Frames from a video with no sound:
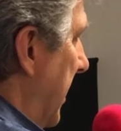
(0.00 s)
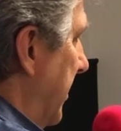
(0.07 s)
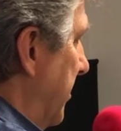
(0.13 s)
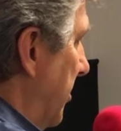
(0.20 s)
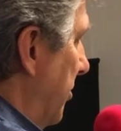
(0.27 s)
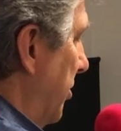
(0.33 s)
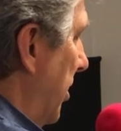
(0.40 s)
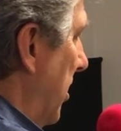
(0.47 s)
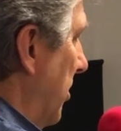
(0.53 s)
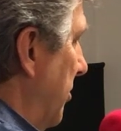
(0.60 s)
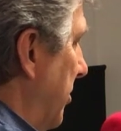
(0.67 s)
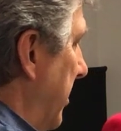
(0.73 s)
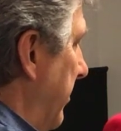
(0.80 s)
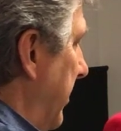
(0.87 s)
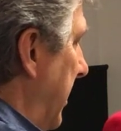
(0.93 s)
And so she goes
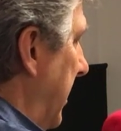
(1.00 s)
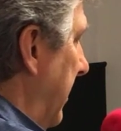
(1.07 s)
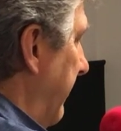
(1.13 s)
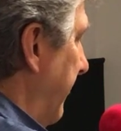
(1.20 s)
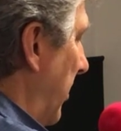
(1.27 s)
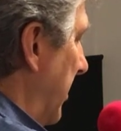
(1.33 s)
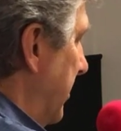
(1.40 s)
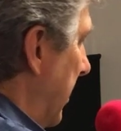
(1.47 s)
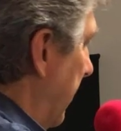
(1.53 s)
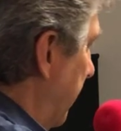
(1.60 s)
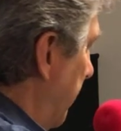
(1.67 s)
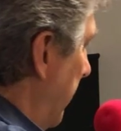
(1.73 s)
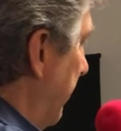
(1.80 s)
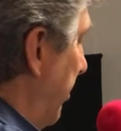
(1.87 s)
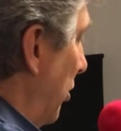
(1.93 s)
to the meeting and finds out
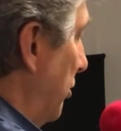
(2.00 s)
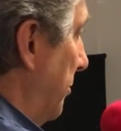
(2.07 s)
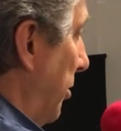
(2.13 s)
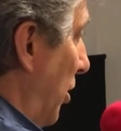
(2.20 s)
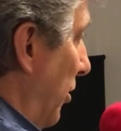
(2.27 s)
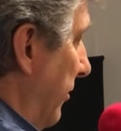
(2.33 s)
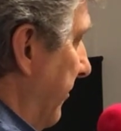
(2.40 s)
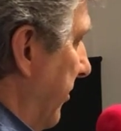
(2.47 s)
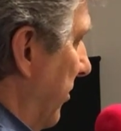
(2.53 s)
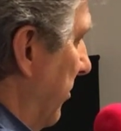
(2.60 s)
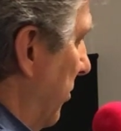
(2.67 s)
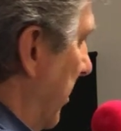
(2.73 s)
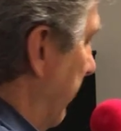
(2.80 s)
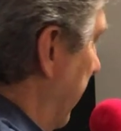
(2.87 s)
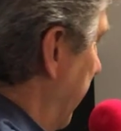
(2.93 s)
it's been postponed for
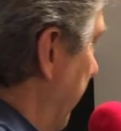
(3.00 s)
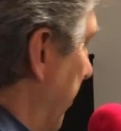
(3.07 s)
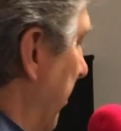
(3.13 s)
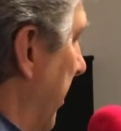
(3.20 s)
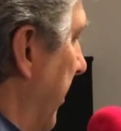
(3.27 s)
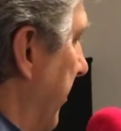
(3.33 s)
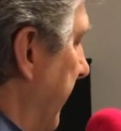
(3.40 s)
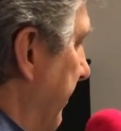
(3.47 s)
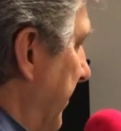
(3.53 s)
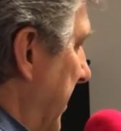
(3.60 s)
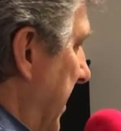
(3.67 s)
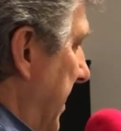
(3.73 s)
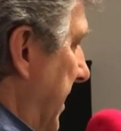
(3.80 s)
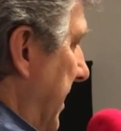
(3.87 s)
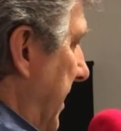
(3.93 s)
one reason or another.
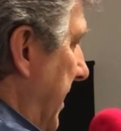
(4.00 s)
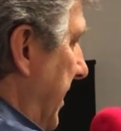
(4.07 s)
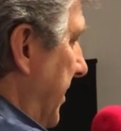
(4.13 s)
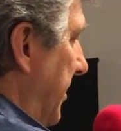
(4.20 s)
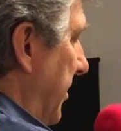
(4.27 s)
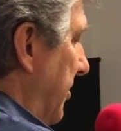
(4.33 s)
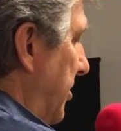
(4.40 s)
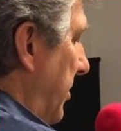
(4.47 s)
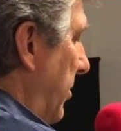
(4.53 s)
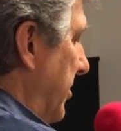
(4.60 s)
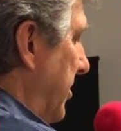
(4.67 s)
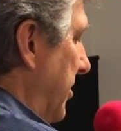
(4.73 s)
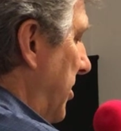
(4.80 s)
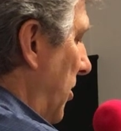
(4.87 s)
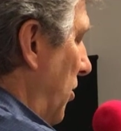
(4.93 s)
She
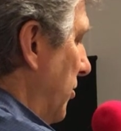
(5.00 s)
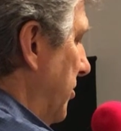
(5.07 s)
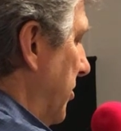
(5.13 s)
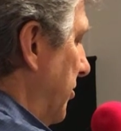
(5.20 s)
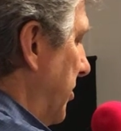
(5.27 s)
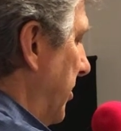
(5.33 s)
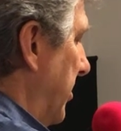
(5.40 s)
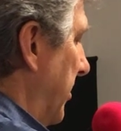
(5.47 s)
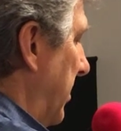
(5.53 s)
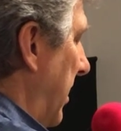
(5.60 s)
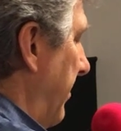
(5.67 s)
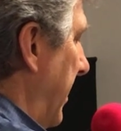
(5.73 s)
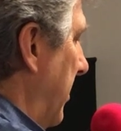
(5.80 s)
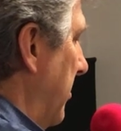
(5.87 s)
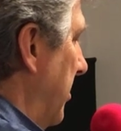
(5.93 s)
wasn't told, so she says, I'll
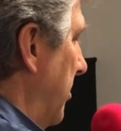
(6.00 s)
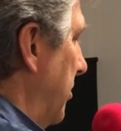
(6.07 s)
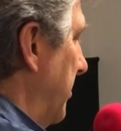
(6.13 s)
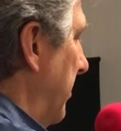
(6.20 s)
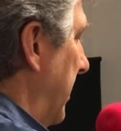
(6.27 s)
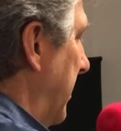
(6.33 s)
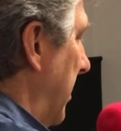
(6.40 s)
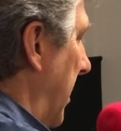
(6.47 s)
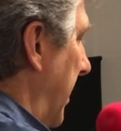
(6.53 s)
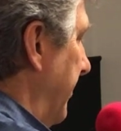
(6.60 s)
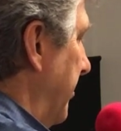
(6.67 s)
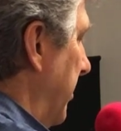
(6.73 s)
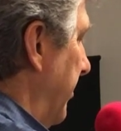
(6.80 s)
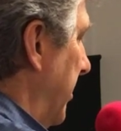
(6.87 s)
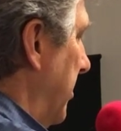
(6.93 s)
make good use of my time,
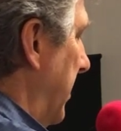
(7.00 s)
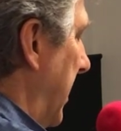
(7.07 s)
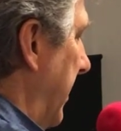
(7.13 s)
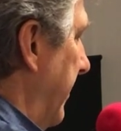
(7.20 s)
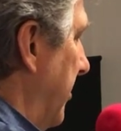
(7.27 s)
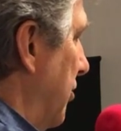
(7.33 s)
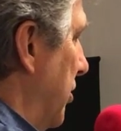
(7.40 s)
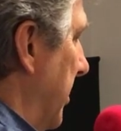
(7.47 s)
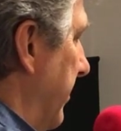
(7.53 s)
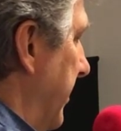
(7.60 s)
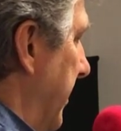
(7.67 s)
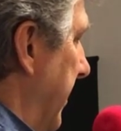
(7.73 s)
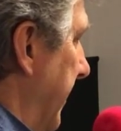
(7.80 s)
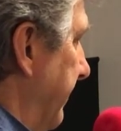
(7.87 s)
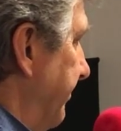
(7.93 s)
so I'm going to go down to the gym
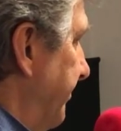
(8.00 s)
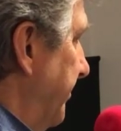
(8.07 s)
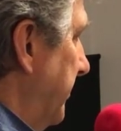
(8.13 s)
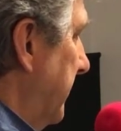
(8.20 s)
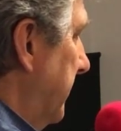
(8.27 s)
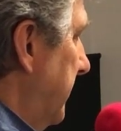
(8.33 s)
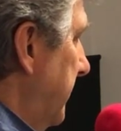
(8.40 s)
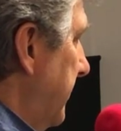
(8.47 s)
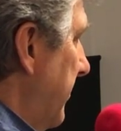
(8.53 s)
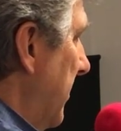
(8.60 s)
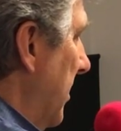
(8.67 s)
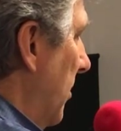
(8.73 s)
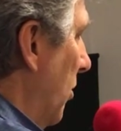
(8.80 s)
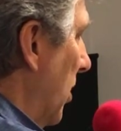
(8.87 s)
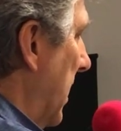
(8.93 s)
and
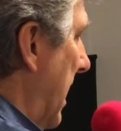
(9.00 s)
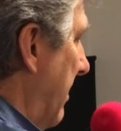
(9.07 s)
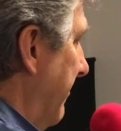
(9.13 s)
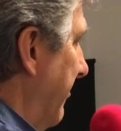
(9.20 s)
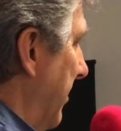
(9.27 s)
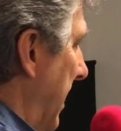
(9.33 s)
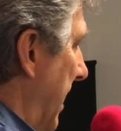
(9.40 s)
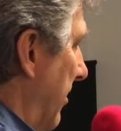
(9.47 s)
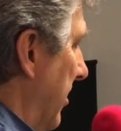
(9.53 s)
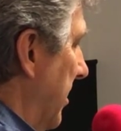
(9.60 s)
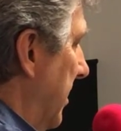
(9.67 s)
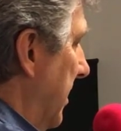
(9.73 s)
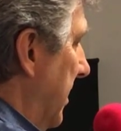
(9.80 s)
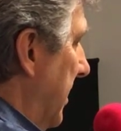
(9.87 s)
work out for an hour.